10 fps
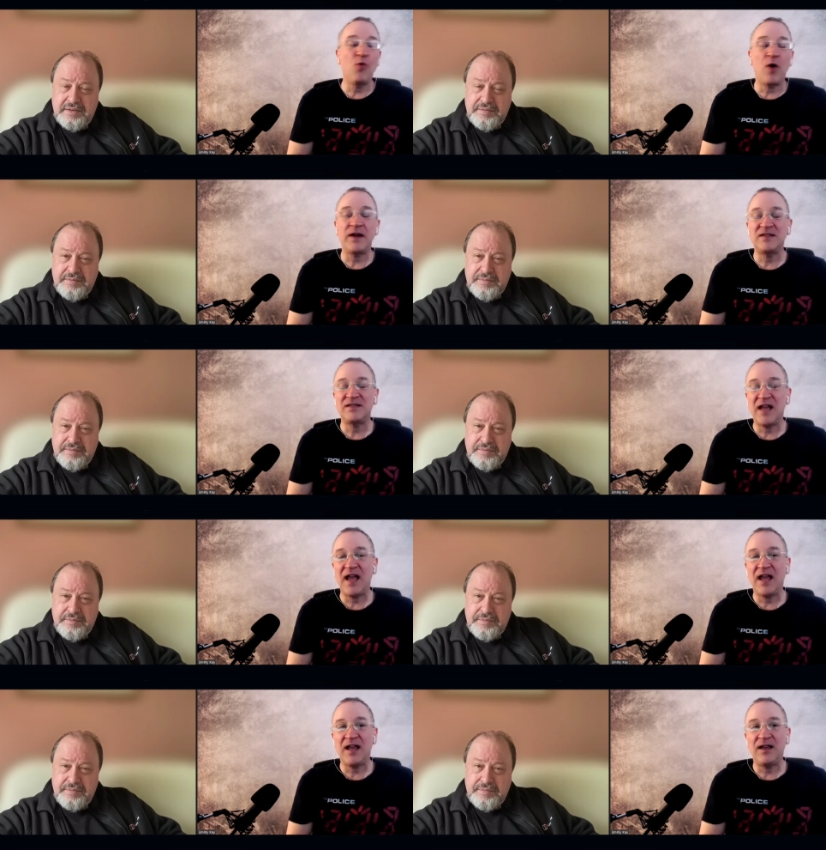Speaker 1: you want to
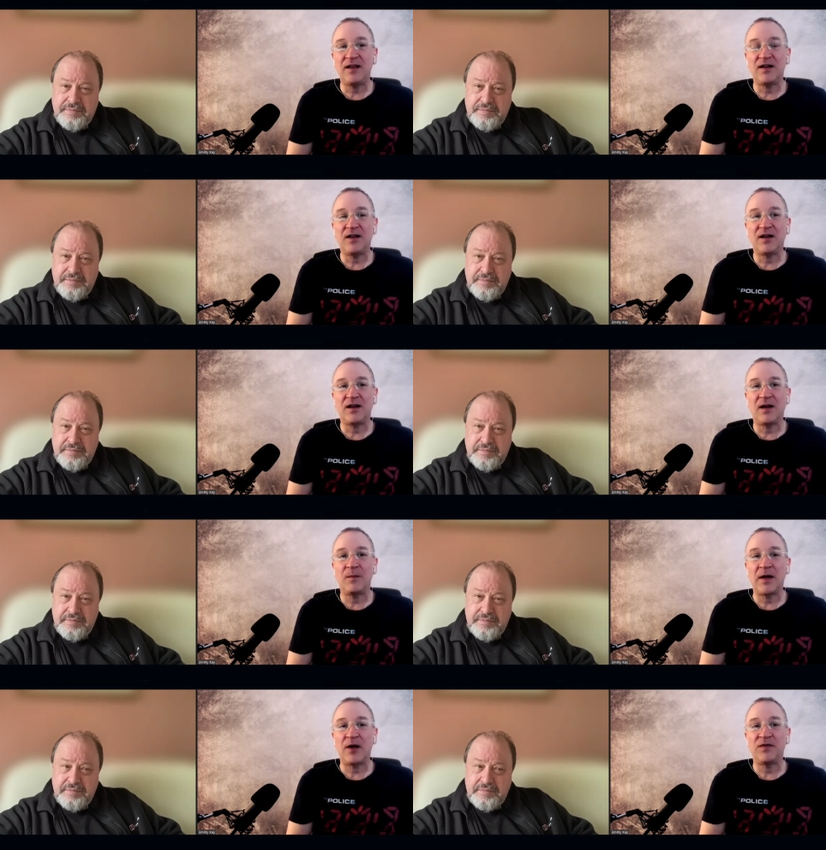say
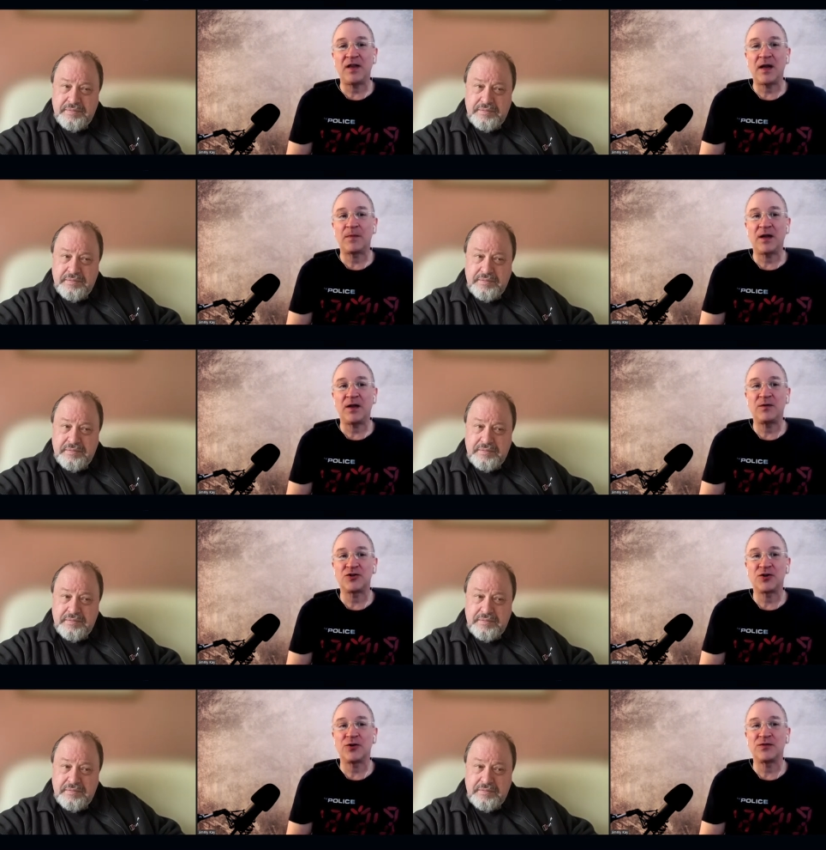about the upcoming
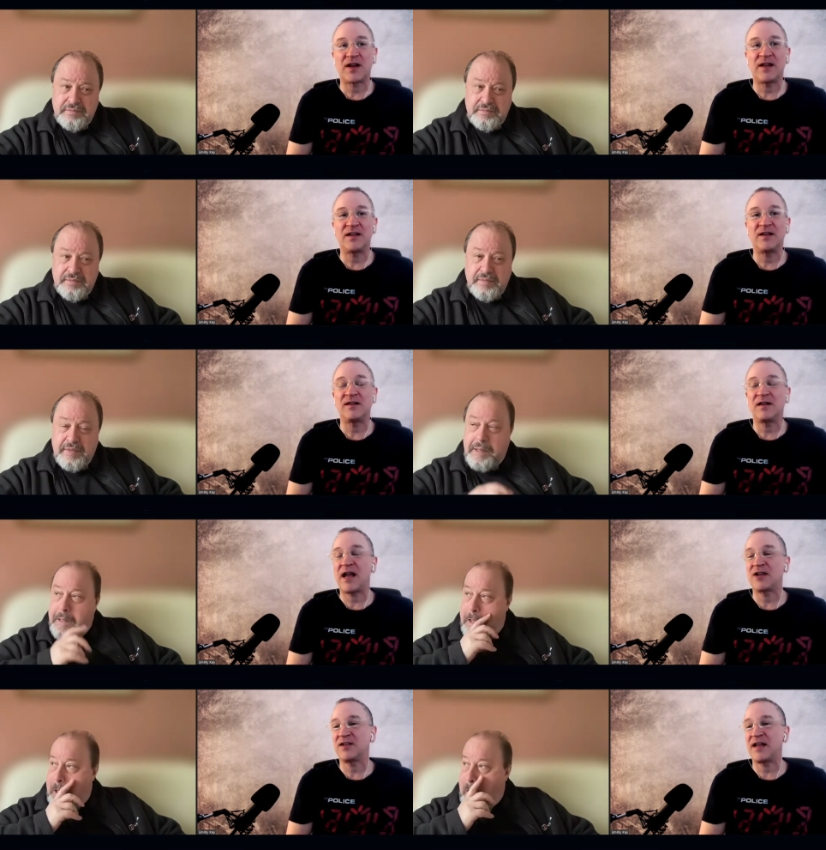shows that I didn't
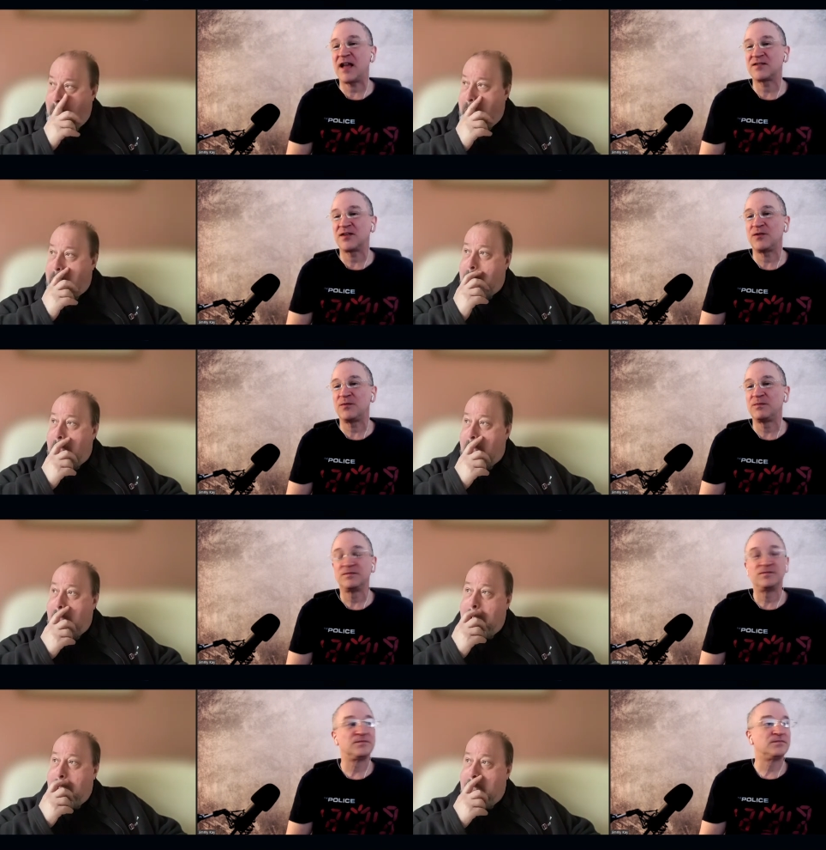actually ask you?
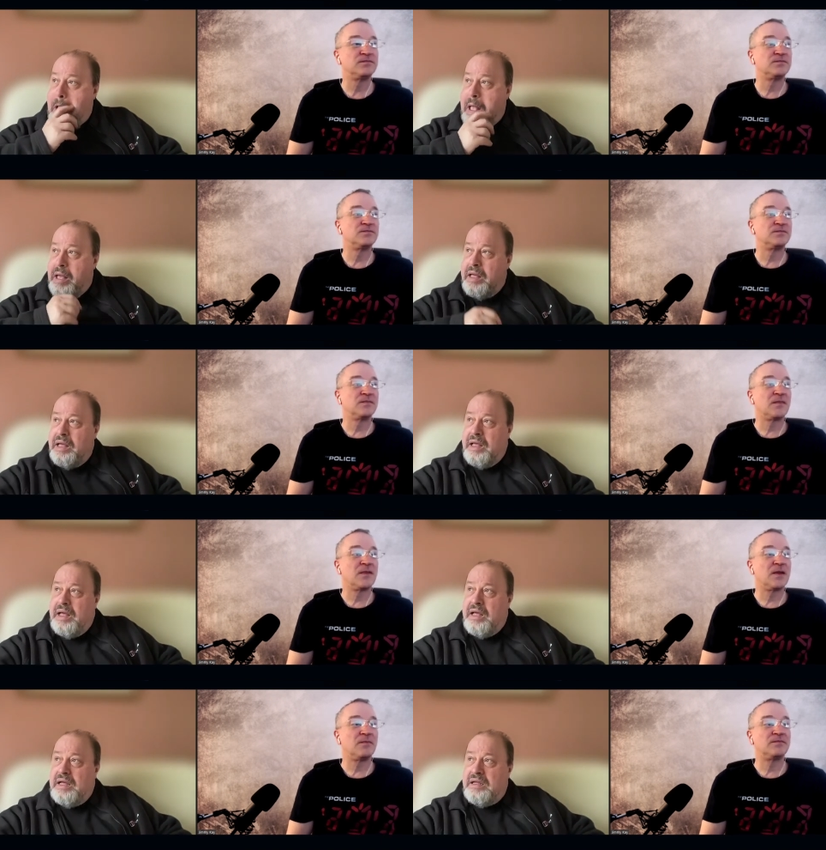
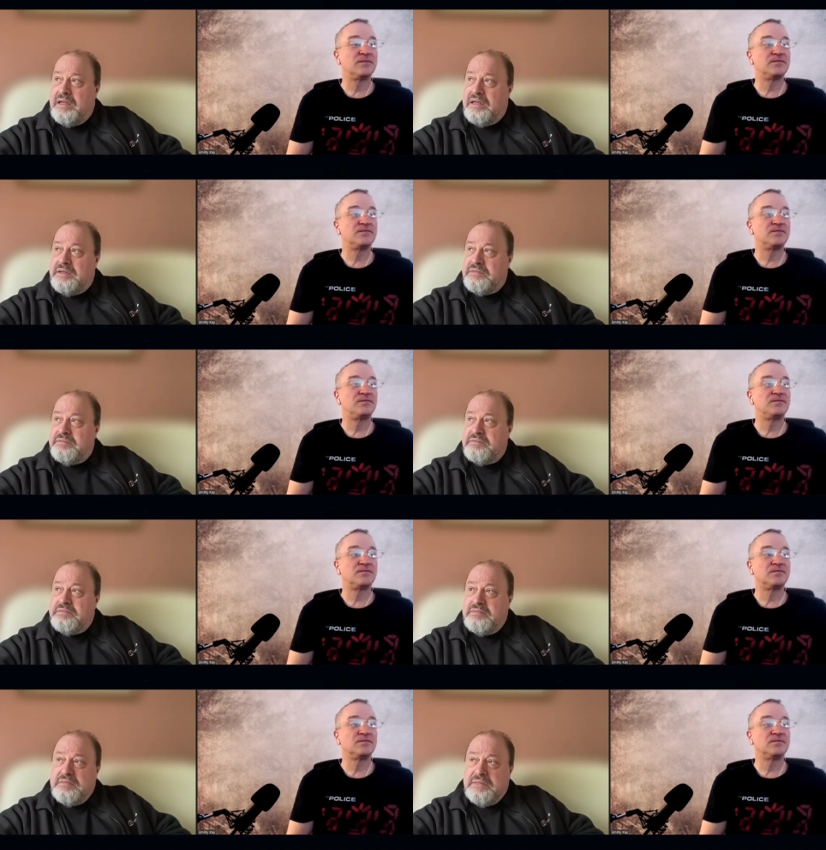
Speaker 2: Um,
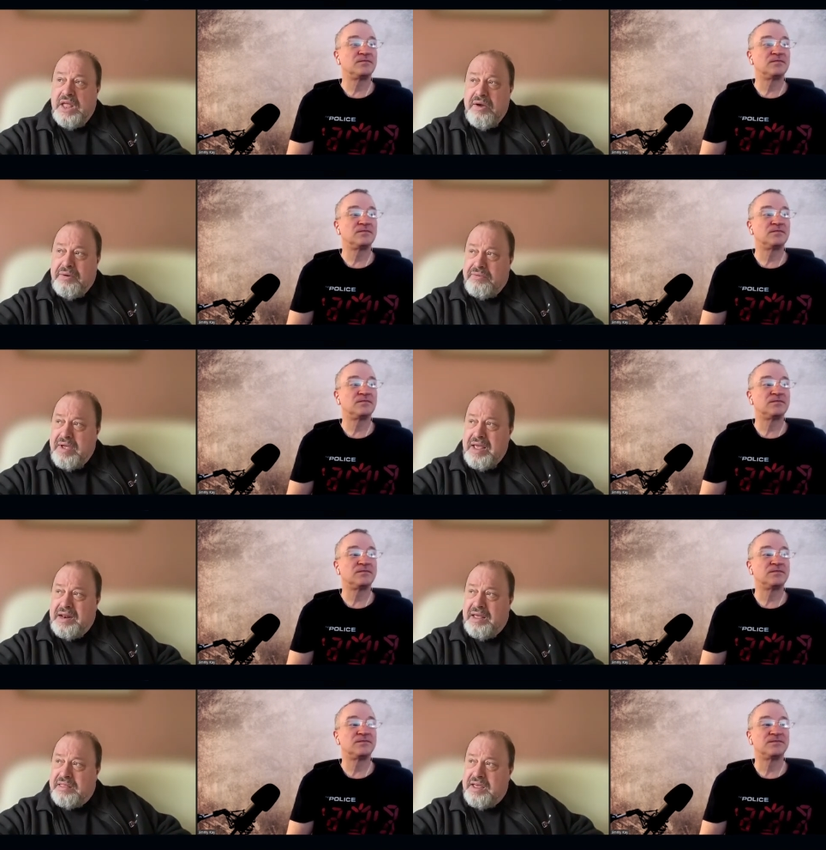no, not really.
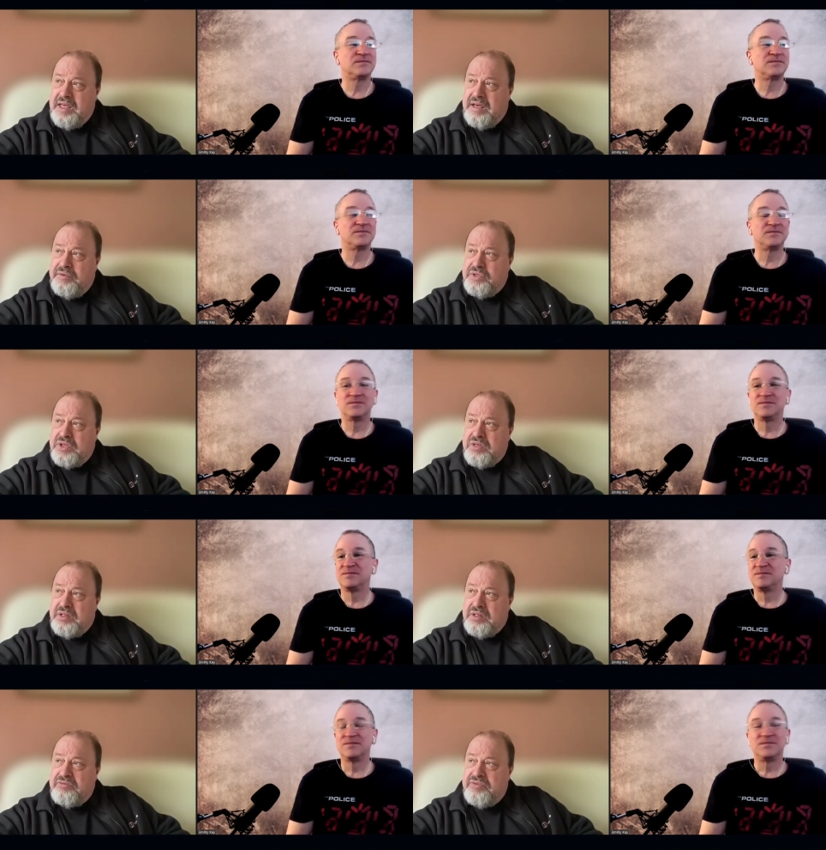I think I was just look
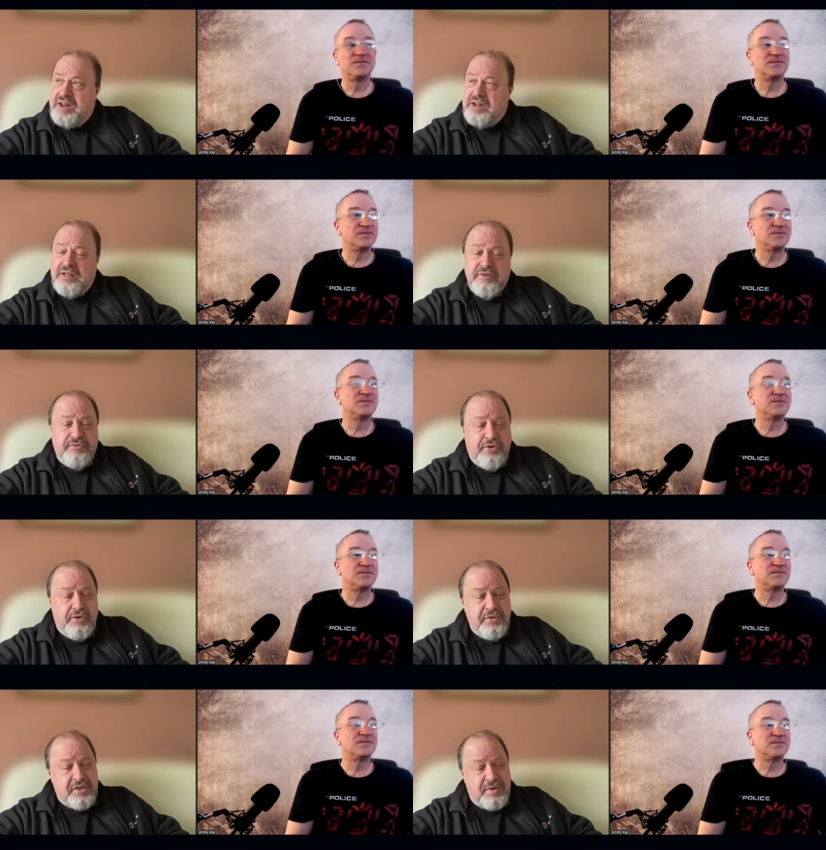really looking forward
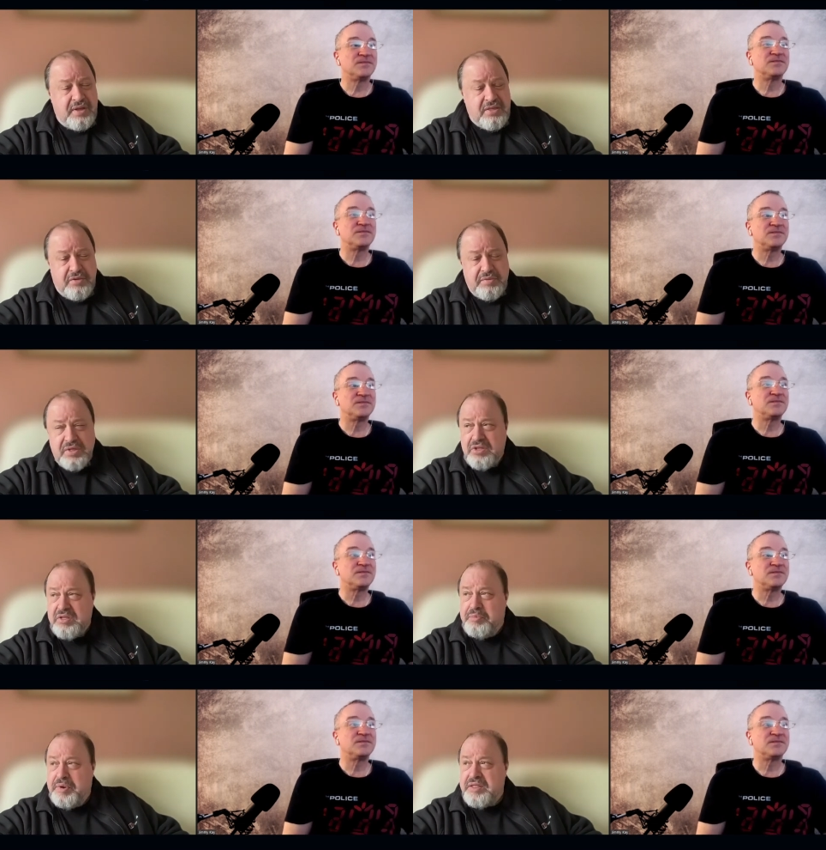to it. It's always such a
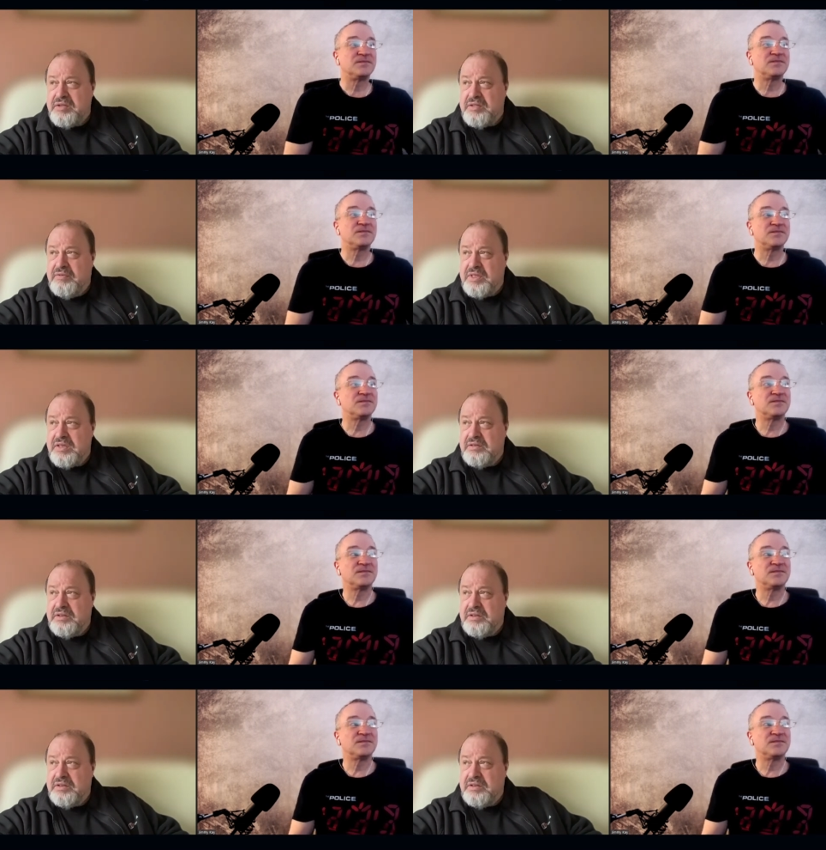pleasure to visit